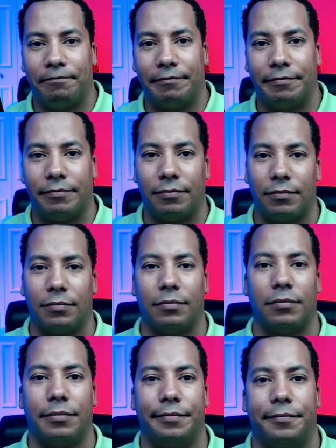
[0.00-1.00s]

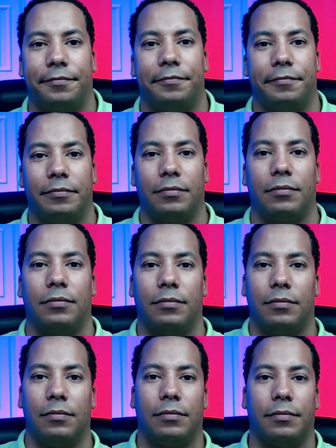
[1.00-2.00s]

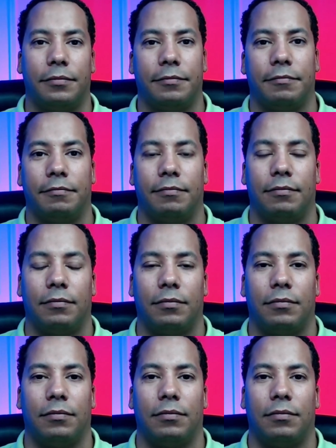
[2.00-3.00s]

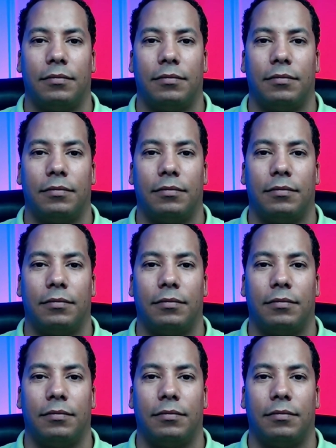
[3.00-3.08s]
This person isn't speaking.